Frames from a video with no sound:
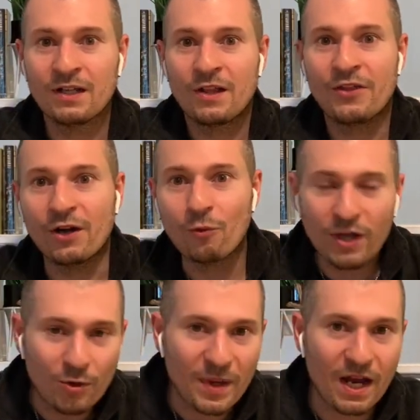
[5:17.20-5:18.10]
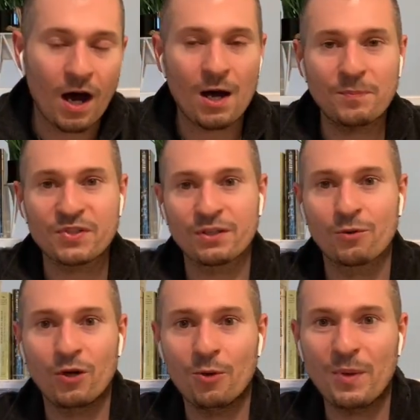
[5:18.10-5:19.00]
There will be ups, there
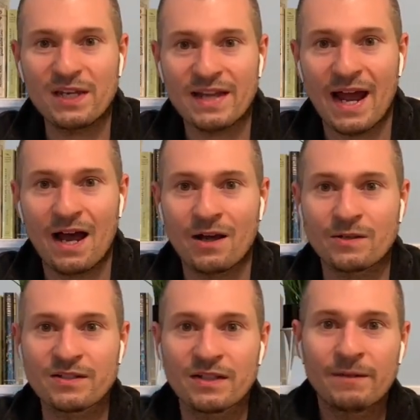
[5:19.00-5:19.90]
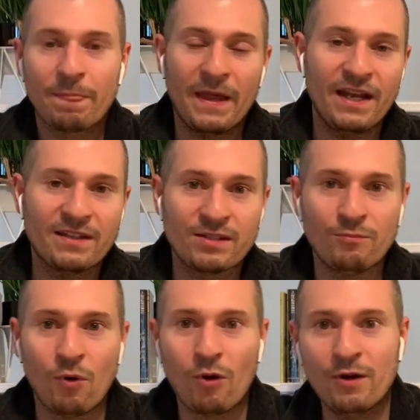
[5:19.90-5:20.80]
will be downs, and it's
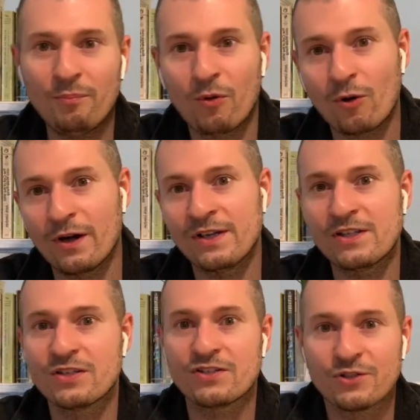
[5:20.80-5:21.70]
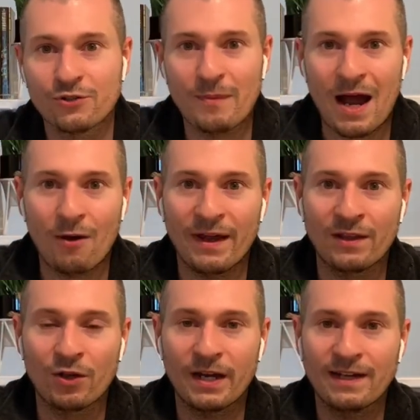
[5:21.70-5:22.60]
more important to zoom out and
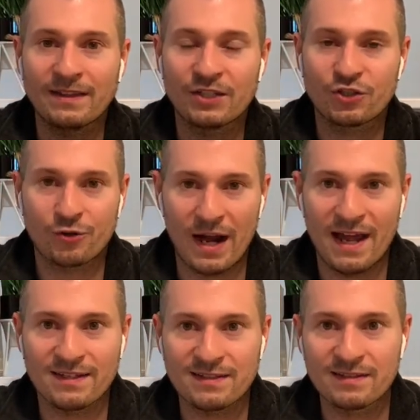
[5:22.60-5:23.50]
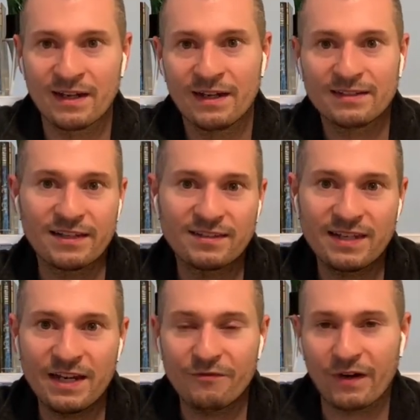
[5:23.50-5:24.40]
look at the trends to
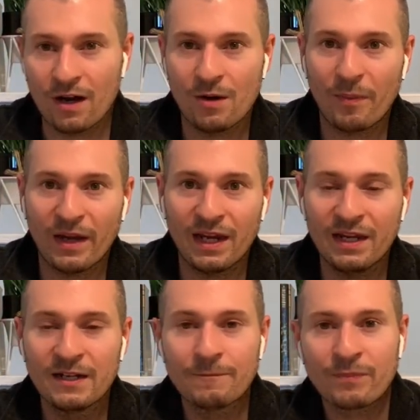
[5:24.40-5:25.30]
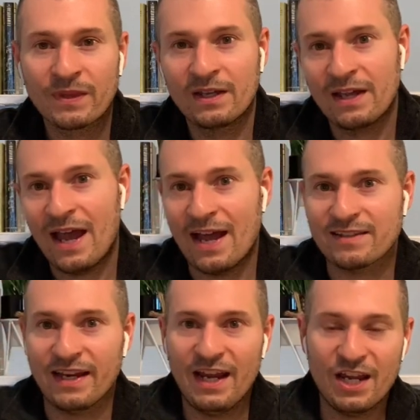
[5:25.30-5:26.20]
see if a company has
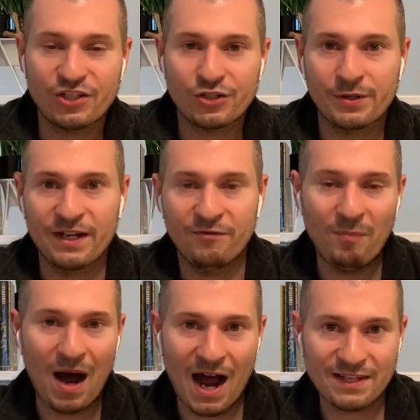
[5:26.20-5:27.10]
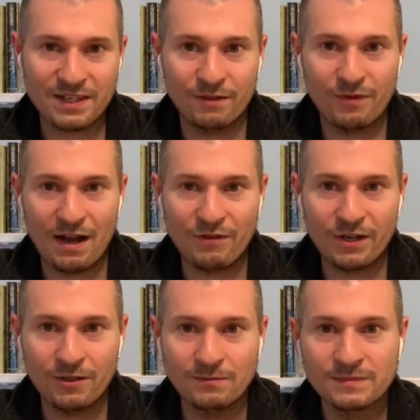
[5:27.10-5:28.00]
a history of positive revenue.